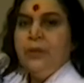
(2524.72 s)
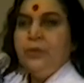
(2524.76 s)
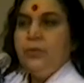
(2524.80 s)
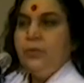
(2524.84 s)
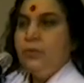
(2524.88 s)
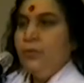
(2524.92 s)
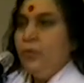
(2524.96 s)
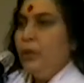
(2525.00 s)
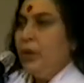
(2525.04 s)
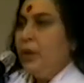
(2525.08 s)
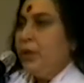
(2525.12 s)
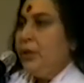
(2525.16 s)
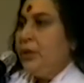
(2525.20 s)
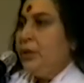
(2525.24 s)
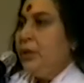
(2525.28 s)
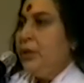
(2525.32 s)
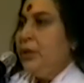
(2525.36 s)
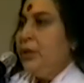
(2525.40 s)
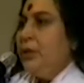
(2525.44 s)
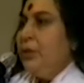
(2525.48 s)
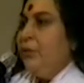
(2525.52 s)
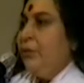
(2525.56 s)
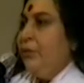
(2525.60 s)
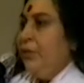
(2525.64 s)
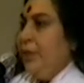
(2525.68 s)
do not
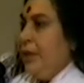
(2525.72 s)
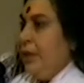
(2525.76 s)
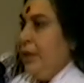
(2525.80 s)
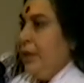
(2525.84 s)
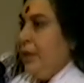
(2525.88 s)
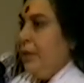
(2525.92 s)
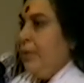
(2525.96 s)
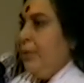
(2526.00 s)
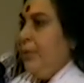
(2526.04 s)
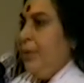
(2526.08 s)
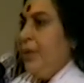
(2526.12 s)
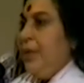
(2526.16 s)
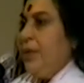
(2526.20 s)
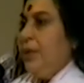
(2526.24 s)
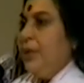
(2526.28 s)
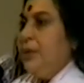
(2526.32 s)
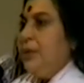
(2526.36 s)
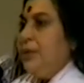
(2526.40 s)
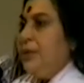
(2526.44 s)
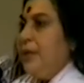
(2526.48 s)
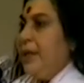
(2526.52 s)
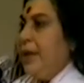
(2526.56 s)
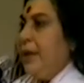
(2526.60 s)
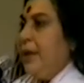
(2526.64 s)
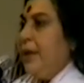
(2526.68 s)
feel it
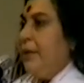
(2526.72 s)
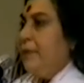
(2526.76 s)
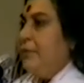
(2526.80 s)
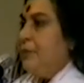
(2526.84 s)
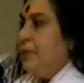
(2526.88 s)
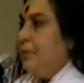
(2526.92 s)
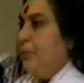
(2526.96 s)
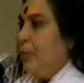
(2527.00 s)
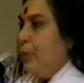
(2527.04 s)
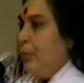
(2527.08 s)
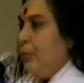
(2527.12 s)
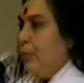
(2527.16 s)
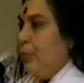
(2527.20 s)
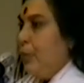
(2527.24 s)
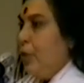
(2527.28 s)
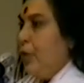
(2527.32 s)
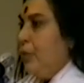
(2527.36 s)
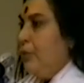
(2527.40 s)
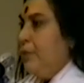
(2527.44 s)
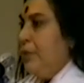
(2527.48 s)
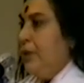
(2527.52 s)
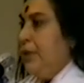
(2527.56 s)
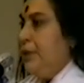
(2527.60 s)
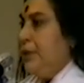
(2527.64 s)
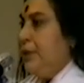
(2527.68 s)
because they have some
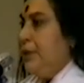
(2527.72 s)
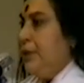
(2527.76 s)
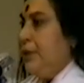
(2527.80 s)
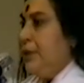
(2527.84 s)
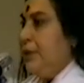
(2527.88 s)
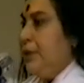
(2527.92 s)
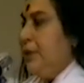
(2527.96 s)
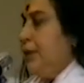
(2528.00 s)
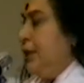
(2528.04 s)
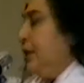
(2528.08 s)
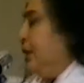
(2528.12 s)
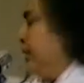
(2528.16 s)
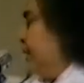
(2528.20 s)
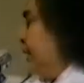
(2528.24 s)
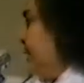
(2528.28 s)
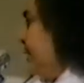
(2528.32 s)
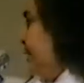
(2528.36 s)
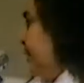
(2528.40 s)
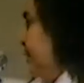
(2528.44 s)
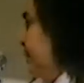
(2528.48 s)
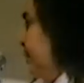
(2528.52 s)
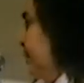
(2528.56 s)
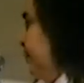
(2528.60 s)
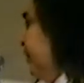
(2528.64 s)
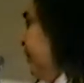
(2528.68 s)
abnormalities in
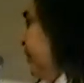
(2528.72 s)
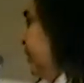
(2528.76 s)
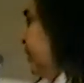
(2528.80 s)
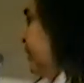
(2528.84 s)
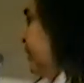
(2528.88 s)
their different